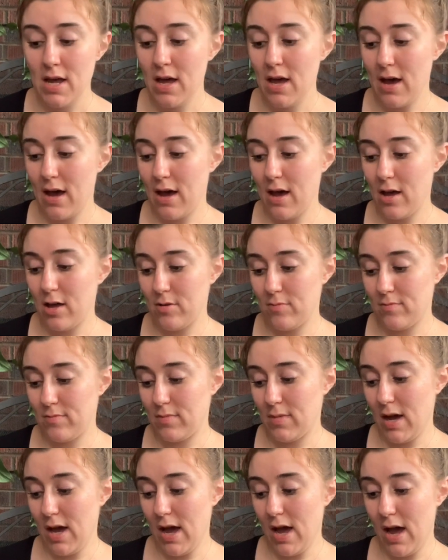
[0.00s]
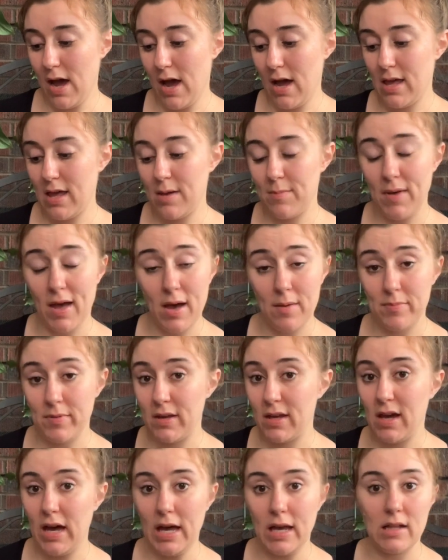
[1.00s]
I am
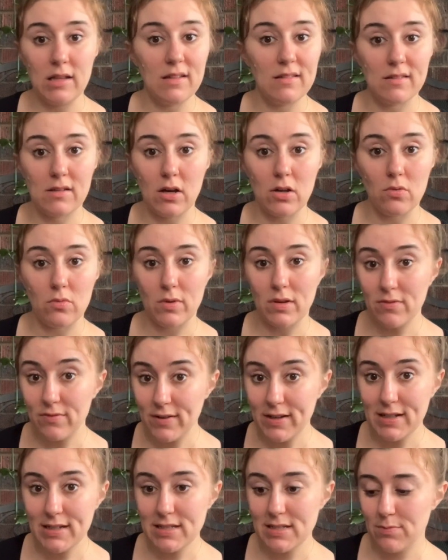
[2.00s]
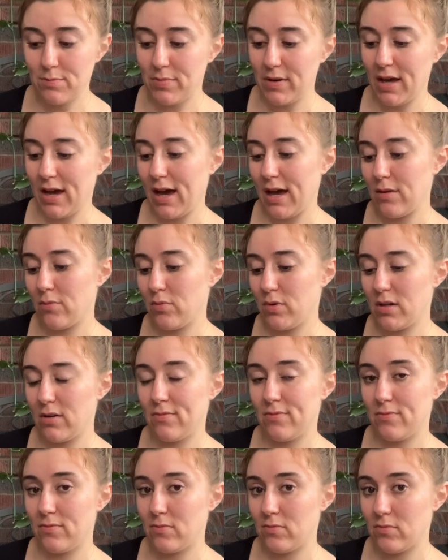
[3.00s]
happy I at least got a refund, but I would have
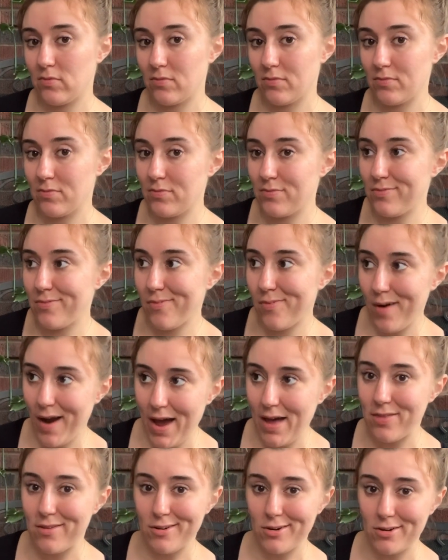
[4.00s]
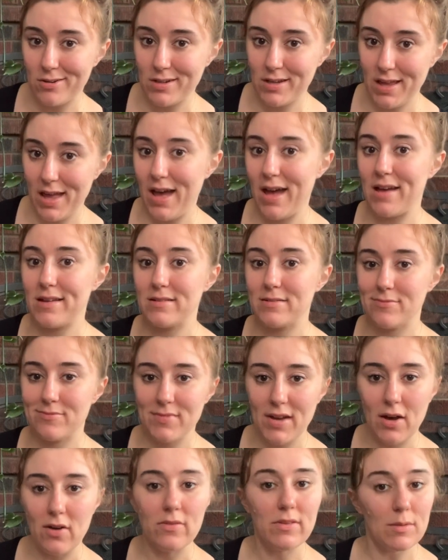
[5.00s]
rather get
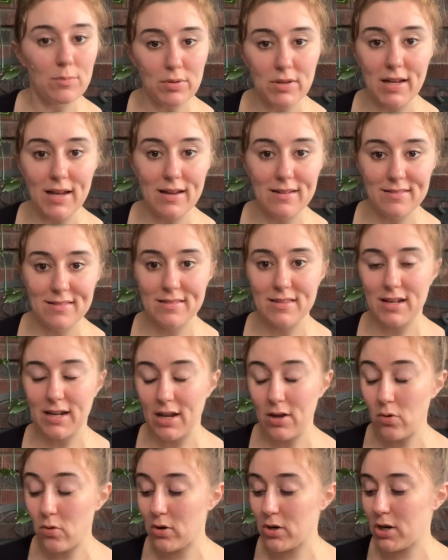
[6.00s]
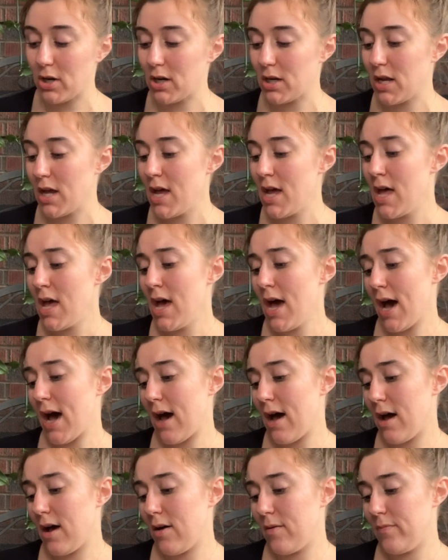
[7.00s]
healthy plants that I ordered.
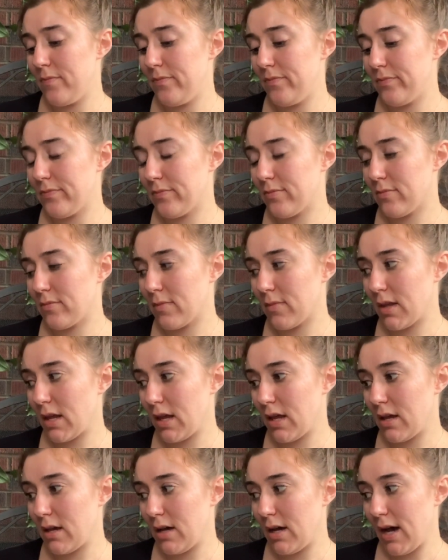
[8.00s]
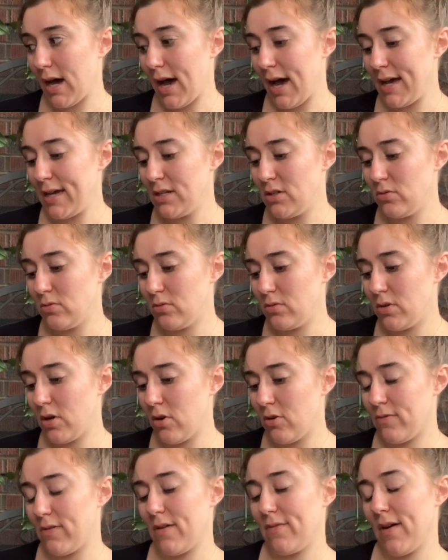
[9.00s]
I don't know
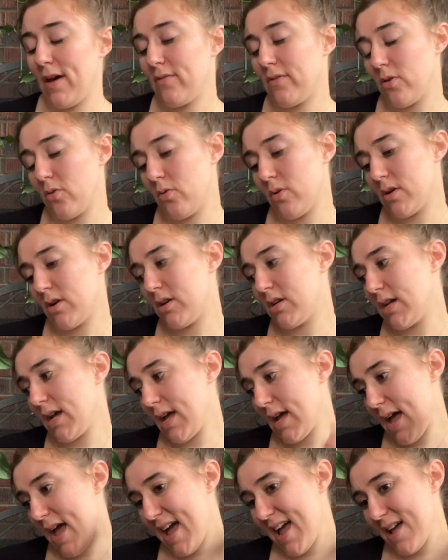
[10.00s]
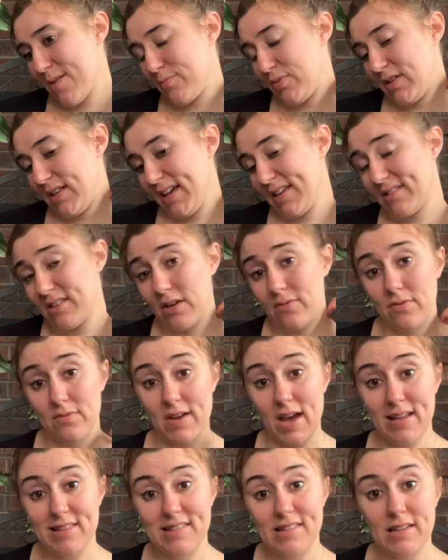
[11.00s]
if I've ever ordered plants off of
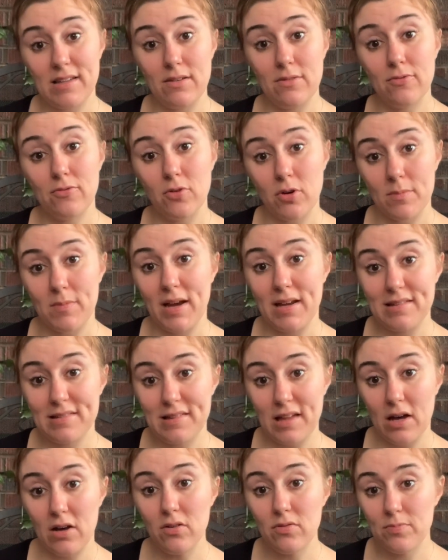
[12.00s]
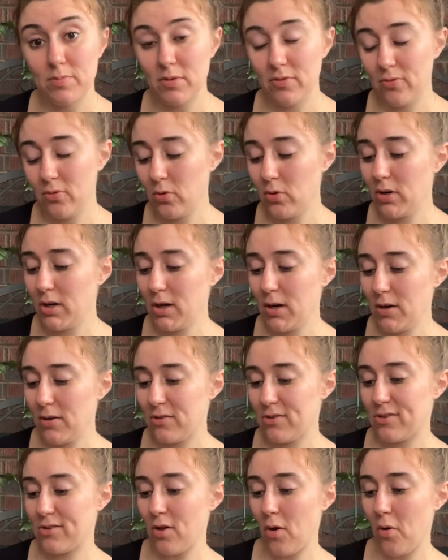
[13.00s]
Etsy for myself before,
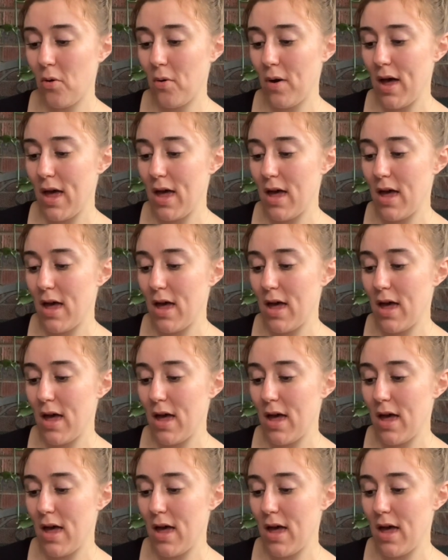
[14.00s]
so